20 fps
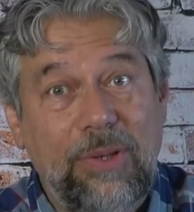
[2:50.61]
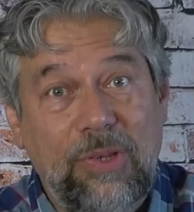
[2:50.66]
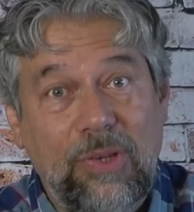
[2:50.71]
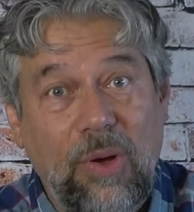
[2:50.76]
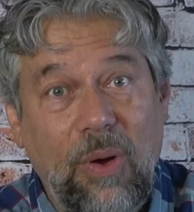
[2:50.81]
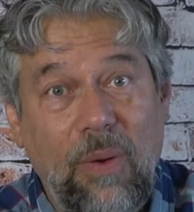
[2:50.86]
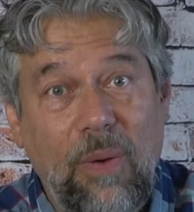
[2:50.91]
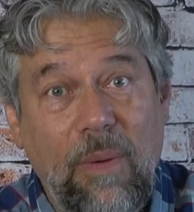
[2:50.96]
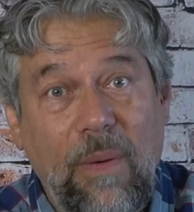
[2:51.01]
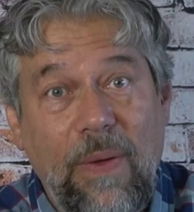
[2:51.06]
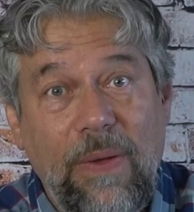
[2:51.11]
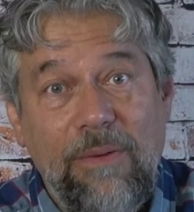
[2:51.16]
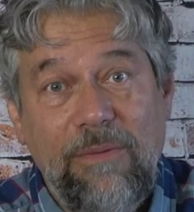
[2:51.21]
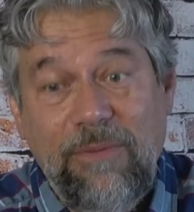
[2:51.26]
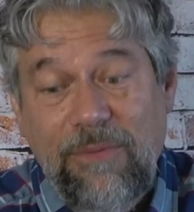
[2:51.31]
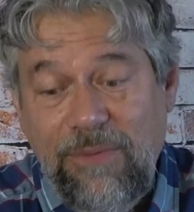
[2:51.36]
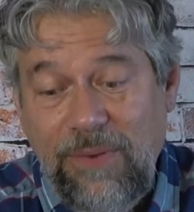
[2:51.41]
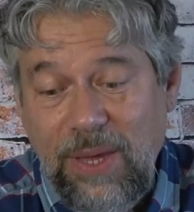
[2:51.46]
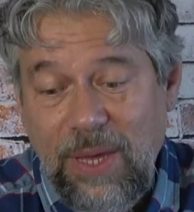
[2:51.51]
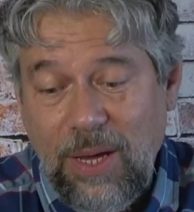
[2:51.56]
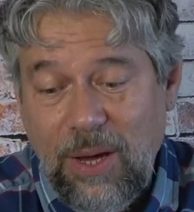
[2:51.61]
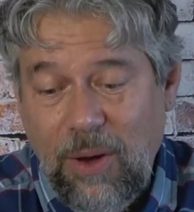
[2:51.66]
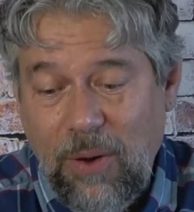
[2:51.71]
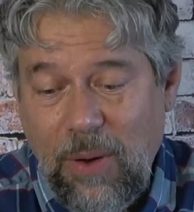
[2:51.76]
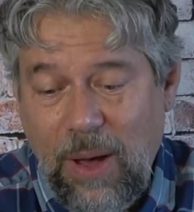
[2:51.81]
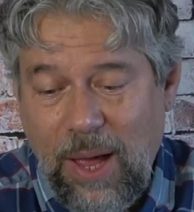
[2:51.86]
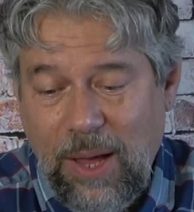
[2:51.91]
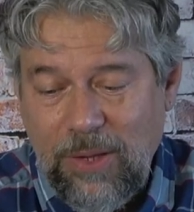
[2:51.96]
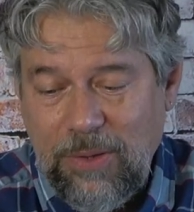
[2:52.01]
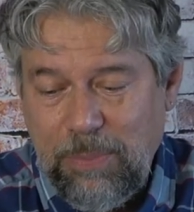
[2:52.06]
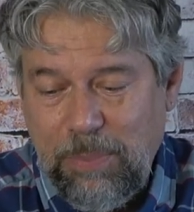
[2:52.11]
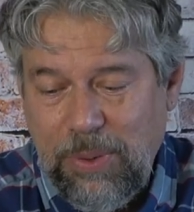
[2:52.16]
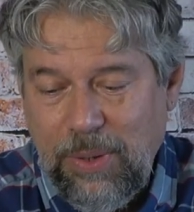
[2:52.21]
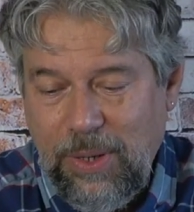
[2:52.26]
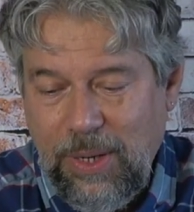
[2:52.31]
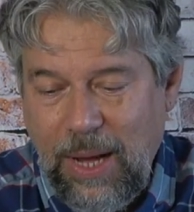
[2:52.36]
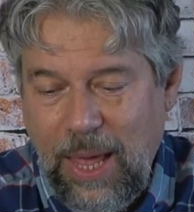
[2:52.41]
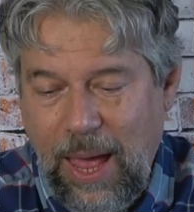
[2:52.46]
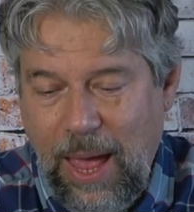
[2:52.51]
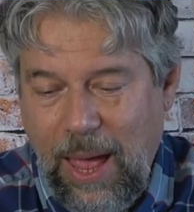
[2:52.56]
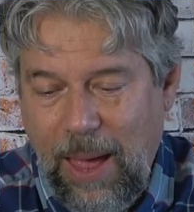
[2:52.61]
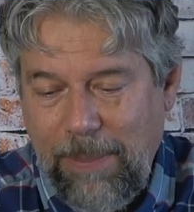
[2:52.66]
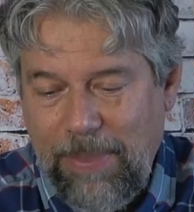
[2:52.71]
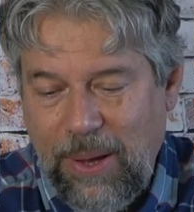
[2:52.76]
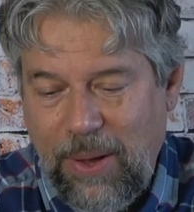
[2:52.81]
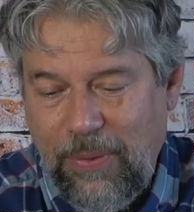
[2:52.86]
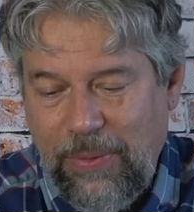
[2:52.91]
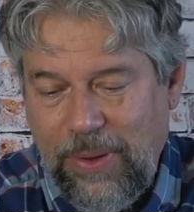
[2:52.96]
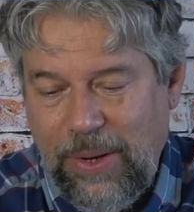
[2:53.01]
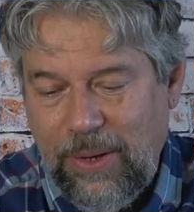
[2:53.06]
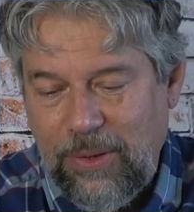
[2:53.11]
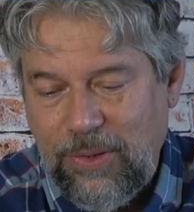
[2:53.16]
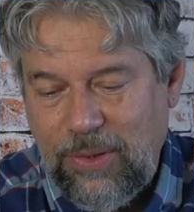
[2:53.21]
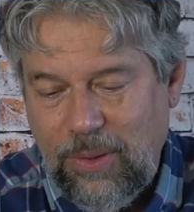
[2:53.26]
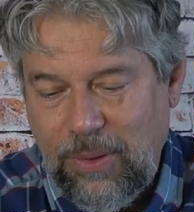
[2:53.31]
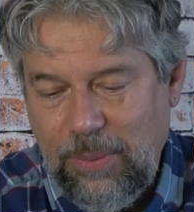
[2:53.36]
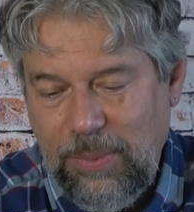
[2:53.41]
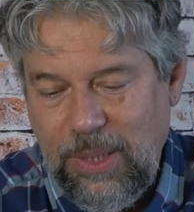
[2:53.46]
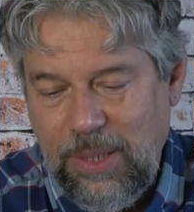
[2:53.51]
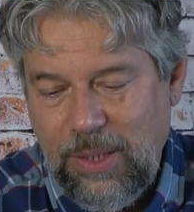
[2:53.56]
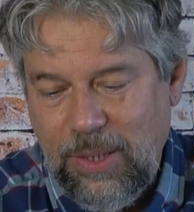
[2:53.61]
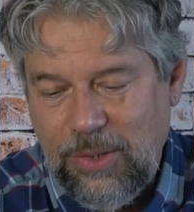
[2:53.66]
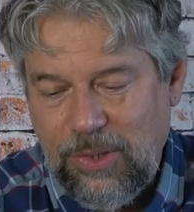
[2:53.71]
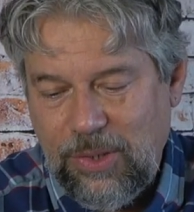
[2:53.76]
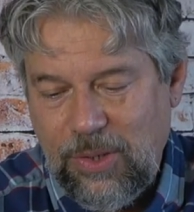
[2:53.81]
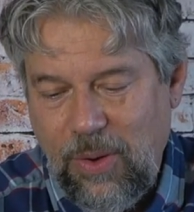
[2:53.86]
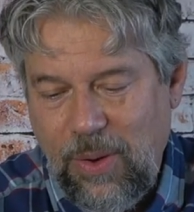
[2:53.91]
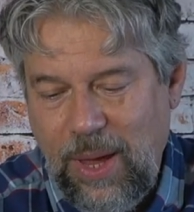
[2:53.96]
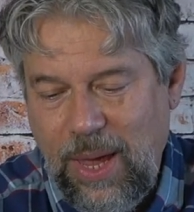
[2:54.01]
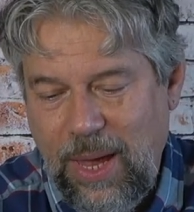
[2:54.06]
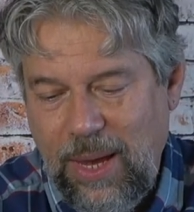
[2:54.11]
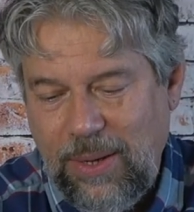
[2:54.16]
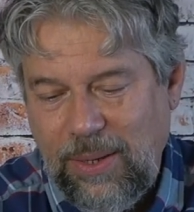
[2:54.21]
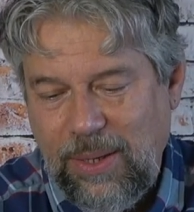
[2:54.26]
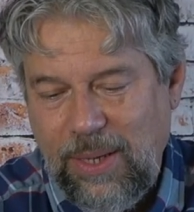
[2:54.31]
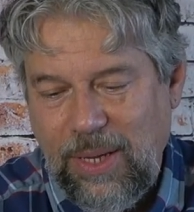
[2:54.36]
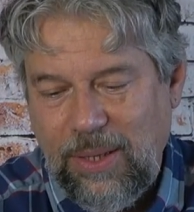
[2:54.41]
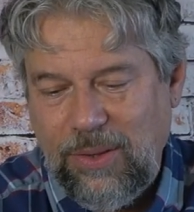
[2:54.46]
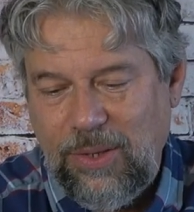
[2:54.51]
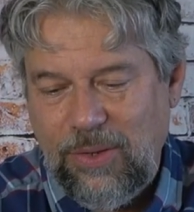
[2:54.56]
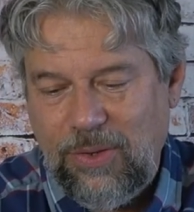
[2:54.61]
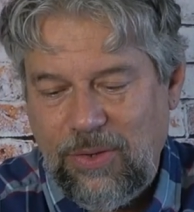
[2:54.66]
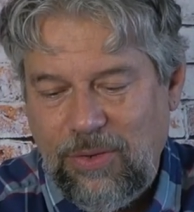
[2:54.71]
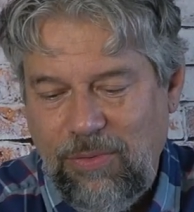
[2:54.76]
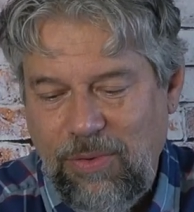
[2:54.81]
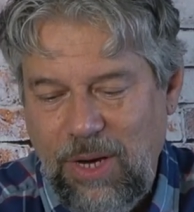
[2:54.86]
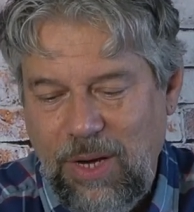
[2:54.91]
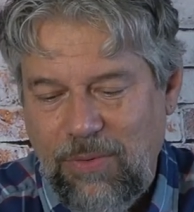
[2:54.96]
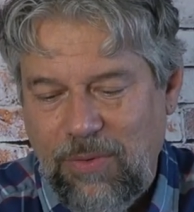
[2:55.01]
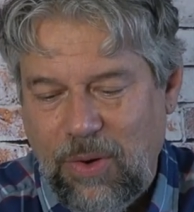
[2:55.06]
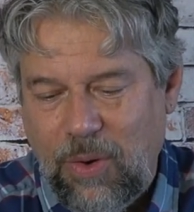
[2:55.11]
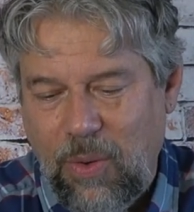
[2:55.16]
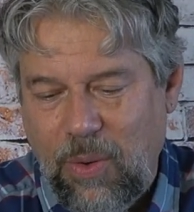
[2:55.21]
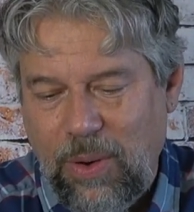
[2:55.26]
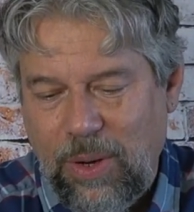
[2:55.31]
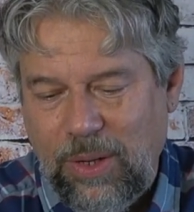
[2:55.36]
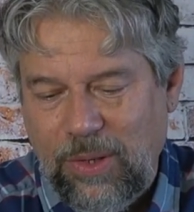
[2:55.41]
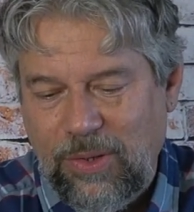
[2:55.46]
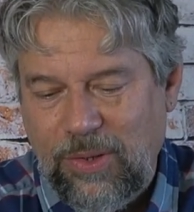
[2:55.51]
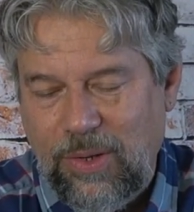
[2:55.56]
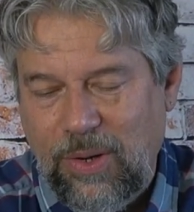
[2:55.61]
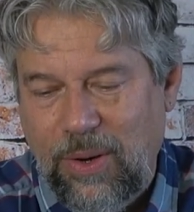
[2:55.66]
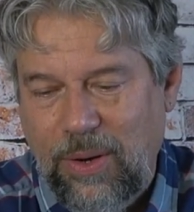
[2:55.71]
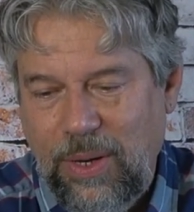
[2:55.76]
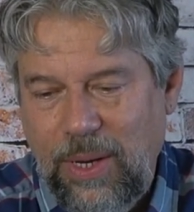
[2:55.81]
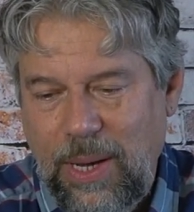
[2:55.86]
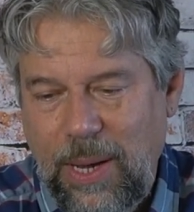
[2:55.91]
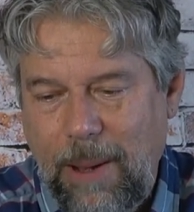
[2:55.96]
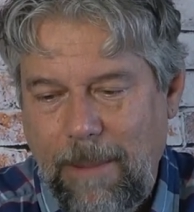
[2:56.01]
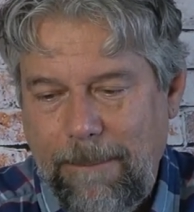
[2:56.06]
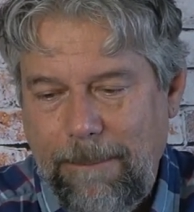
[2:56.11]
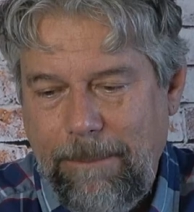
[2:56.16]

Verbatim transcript: So Fiio has put an app out there. So let me just go ahead and get the screen recording started.